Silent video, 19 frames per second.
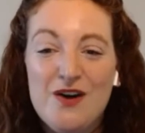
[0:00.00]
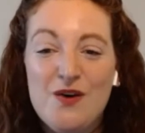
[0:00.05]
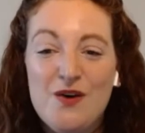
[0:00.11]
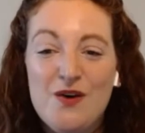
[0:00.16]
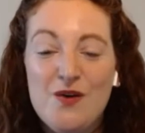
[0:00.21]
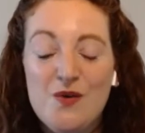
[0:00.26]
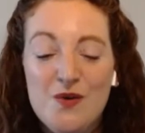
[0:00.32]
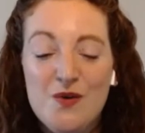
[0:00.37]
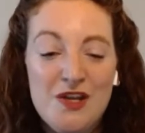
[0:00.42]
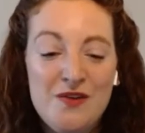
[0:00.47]

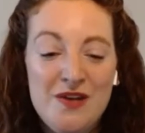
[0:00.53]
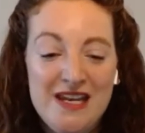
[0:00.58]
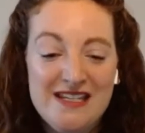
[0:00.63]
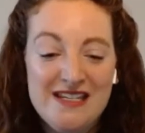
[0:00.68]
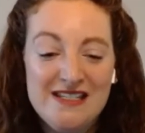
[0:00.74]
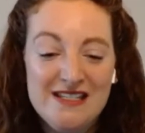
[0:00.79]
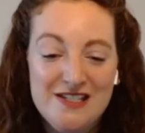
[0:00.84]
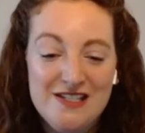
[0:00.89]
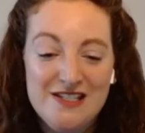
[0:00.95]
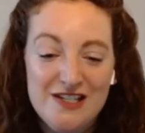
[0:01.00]
All you
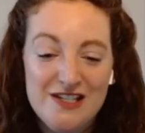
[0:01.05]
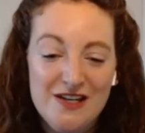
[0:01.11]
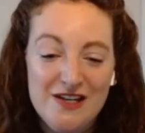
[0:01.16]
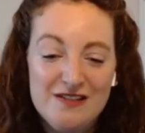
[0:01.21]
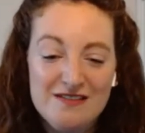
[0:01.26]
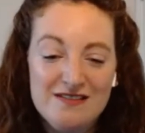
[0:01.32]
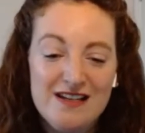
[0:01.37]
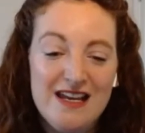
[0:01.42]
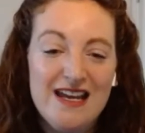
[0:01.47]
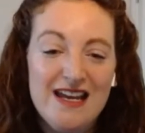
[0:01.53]
need to
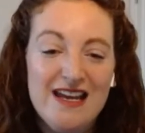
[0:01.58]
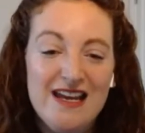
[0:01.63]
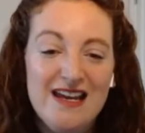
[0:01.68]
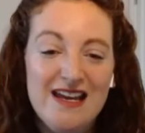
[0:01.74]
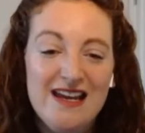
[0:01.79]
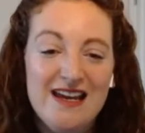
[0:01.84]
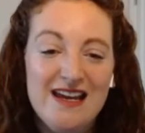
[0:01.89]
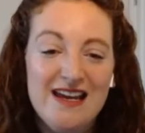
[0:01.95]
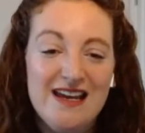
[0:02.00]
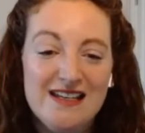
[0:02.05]
do
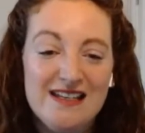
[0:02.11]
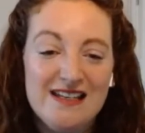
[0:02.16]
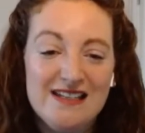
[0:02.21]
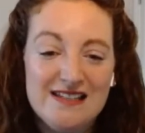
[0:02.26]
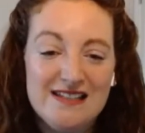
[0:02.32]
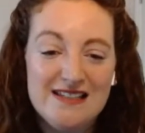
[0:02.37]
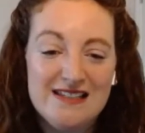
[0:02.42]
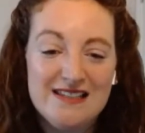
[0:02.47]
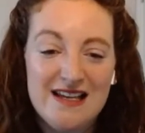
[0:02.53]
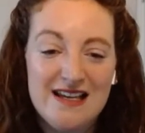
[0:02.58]

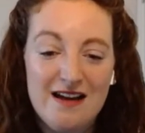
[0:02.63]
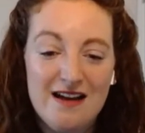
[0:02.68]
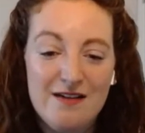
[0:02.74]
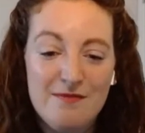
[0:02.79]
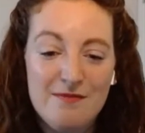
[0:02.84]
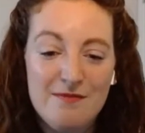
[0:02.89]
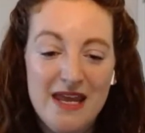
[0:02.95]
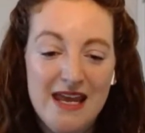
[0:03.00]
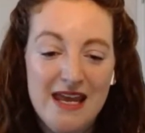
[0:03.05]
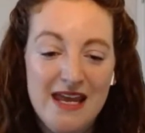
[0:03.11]
is
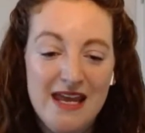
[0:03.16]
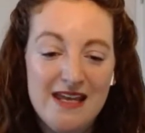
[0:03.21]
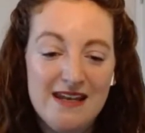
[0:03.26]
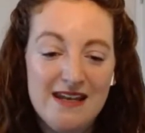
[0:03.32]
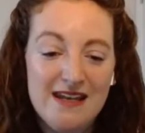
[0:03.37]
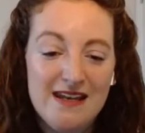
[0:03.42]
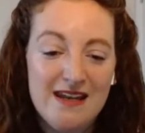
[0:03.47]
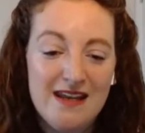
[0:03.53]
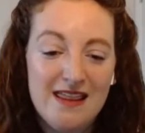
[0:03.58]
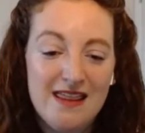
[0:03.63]

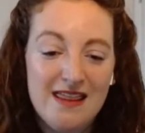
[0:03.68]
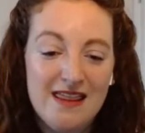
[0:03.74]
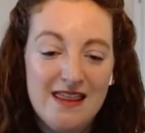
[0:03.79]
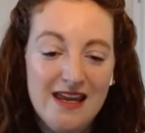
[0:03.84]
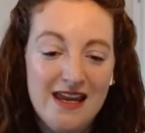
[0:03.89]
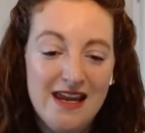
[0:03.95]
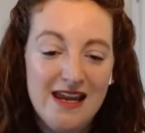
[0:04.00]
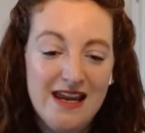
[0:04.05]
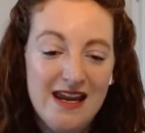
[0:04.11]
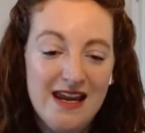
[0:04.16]
in
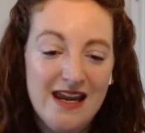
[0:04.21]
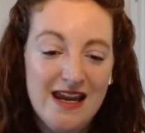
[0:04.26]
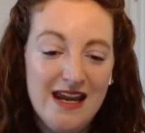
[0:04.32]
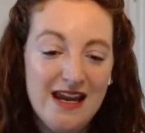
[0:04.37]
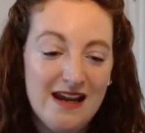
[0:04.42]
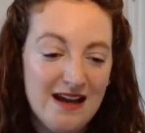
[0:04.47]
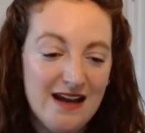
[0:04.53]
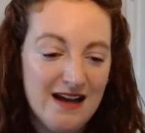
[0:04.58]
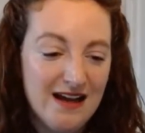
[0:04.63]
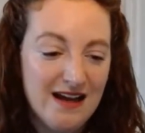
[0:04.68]

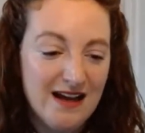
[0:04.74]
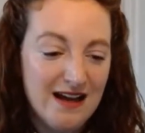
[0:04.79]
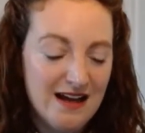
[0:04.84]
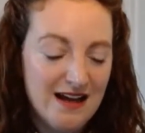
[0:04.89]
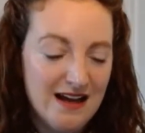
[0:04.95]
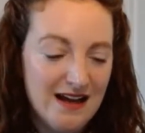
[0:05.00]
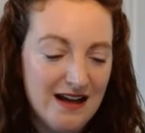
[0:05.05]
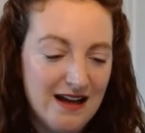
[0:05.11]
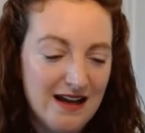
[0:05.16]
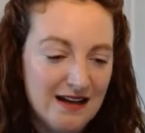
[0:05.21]
the...
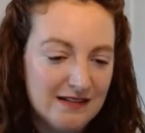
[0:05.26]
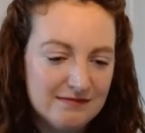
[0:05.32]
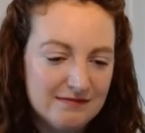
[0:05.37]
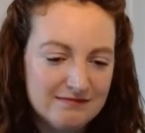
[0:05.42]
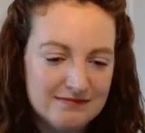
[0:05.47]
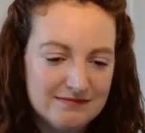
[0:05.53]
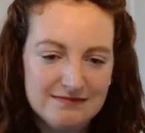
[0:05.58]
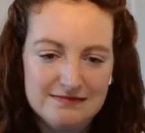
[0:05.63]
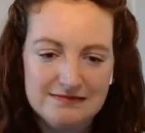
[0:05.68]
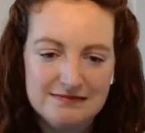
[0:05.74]

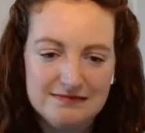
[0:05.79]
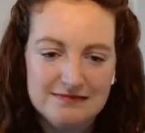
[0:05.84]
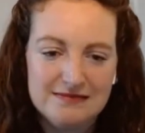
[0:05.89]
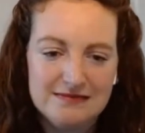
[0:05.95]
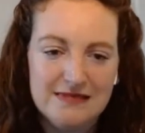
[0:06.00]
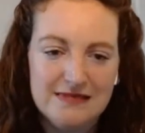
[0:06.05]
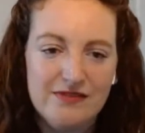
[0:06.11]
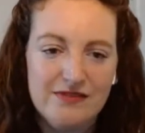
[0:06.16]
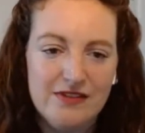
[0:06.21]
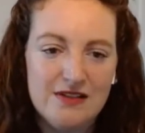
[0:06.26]

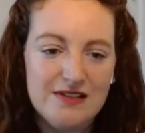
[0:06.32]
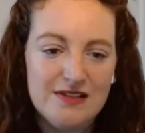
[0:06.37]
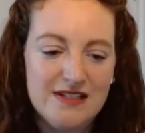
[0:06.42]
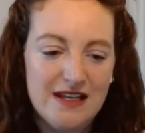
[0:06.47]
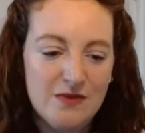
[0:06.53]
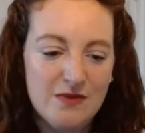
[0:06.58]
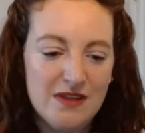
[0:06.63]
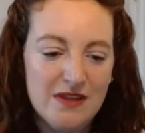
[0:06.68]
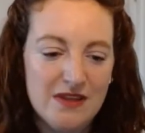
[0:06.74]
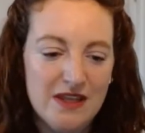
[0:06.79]
I've lost it
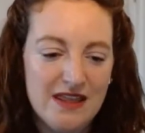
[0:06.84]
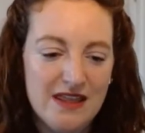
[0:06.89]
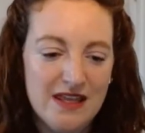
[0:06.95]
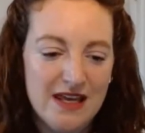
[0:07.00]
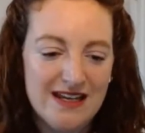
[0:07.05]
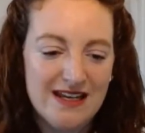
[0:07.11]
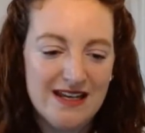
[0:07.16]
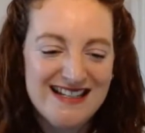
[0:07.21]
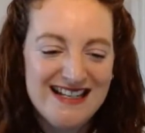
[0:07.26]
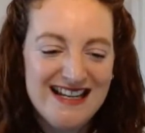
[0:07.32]
with the thing.
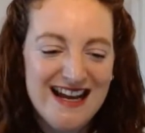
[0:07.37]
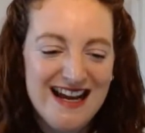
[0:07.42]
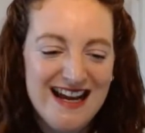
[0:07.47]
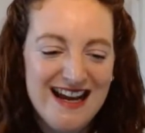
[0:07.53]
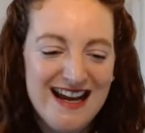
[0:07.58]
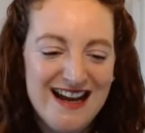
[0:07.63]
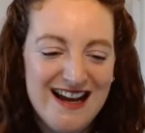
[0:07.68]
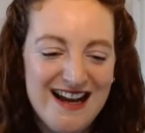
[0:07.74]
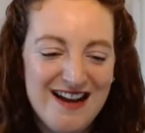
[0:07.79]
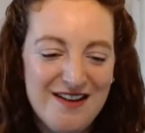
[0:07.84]

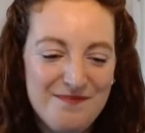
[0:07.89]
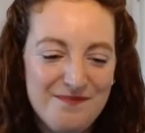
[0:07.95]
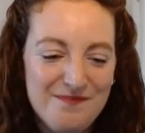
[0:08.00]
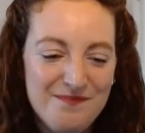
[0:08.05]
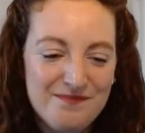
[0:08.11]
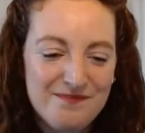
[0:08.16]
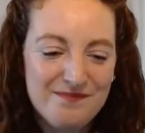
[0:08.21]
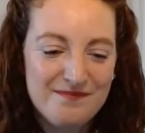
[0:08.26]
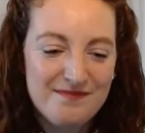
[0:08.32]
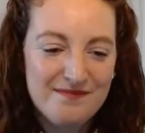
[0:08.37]

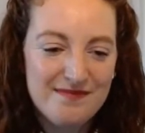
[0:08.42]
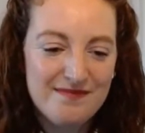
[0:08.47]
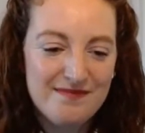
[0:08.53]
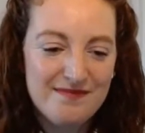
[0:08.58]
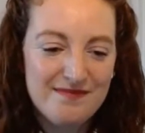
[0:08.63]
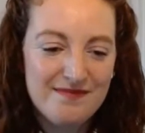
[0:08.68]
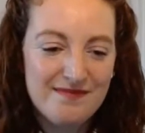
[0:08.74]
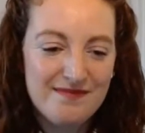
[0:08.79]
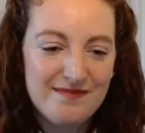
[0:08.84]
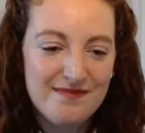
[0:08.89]

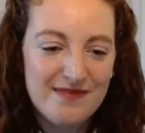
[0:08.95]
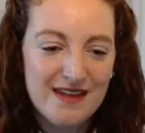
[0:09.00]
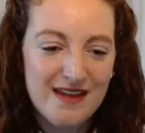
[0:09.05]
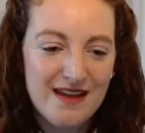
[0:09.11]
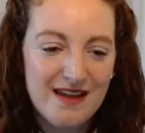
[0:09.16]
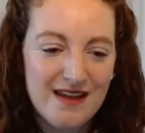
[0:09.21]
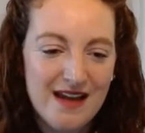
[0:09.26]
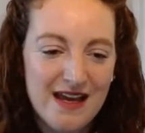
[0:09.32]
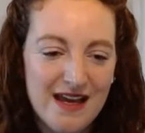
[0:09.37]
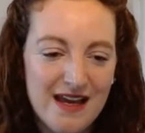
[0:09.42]

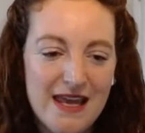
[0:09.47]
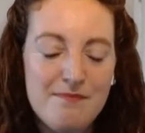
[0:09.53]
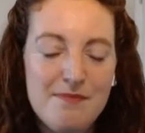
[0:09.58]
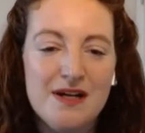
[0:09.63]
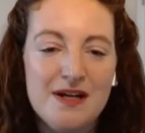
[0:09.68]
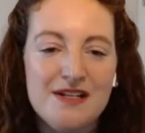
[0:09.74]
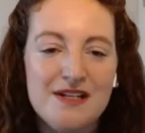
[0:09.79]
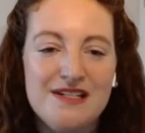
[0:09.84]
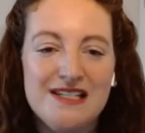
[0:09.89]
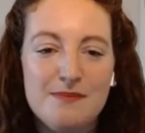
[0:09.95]
I think in
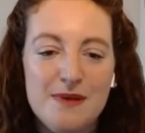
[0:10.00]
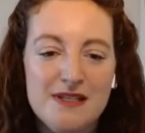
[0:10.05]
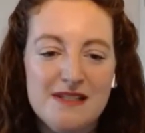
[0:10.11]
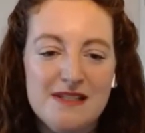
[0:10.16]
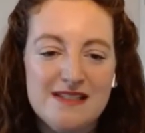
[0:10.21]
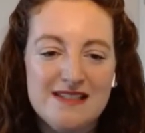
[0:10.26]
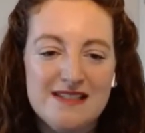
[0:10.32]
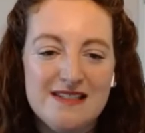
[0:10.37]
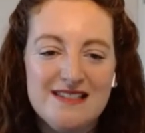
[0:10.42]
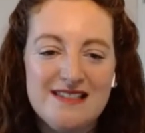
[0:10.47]

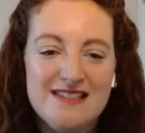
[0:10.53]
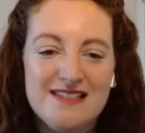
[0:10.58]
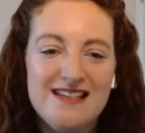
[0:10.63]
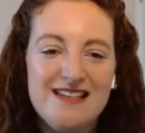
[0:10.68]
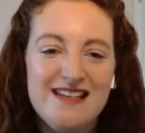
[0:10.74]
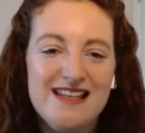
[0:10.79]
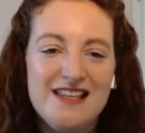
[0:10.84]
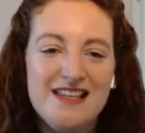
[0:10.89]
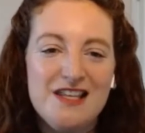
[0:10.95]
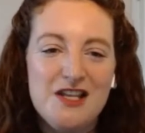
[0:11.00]
participants,
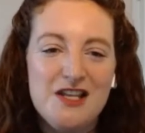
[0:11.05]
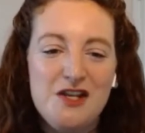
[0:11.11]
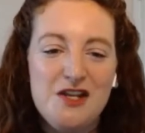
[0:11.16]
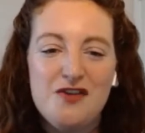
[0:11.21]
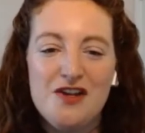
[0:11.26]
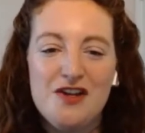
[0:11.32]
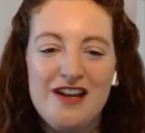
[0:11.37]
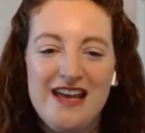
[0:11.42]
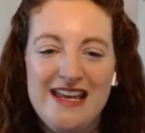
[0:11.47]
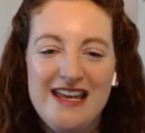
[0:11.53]
and then you've
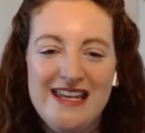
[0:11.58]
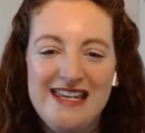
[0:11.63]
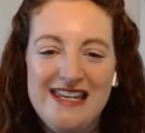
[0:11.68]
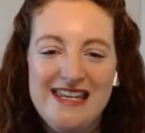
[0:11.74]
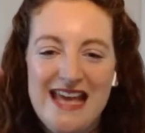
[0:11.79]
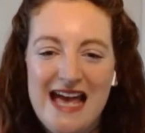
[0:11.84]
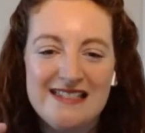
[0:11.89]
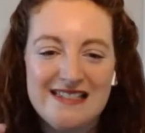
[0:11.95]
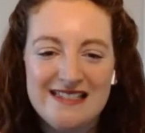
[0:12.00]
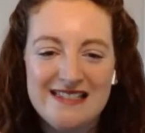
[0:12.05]
got a
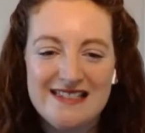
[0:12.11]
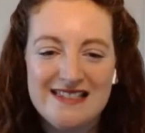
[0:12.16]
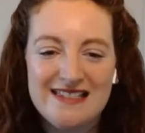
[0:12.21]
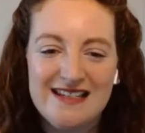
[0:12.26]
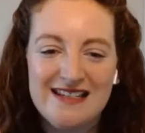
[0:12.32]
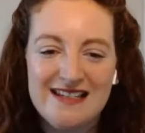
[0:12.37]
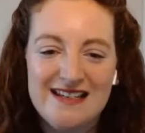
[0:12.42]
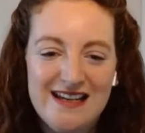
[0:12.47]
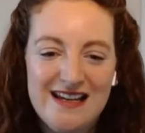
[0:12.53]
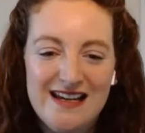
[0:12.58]

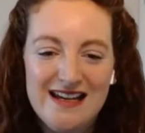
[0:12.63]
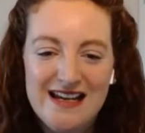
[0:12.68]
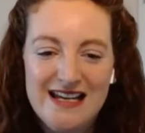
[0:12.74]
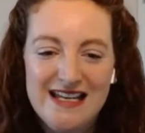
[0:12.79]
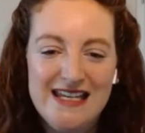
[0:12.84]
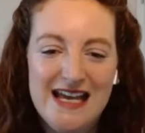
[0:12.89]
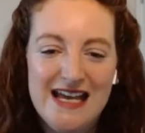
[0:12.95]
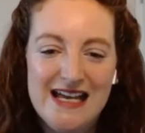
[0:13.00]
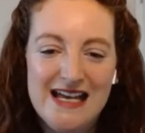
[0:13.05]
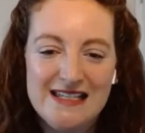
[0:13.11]

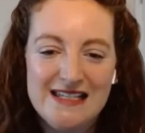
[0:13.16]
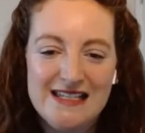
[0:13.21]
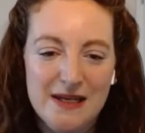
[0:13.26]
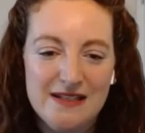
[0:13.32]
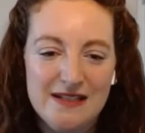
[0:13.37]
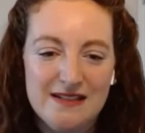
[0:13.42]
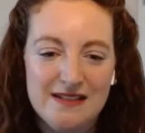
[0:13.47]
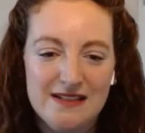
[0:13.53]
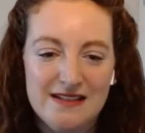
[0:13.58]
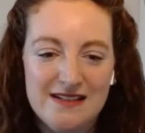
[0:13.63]
yes
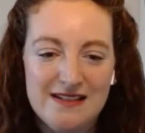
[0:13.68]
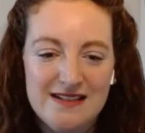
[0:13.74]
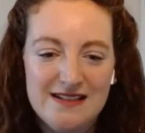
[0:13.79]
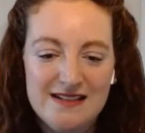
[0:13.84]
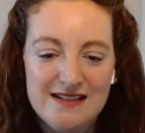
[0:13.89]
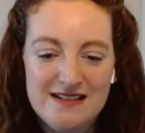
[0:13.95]
button.